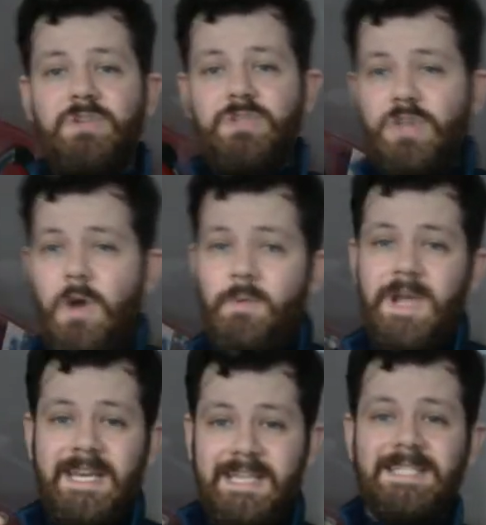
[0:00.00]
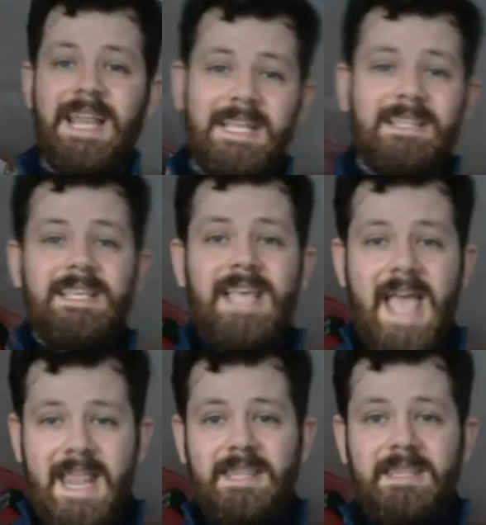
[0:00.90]
so it is like the
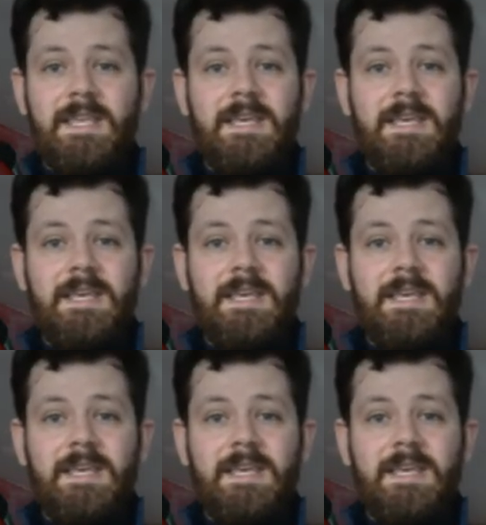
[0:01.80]
end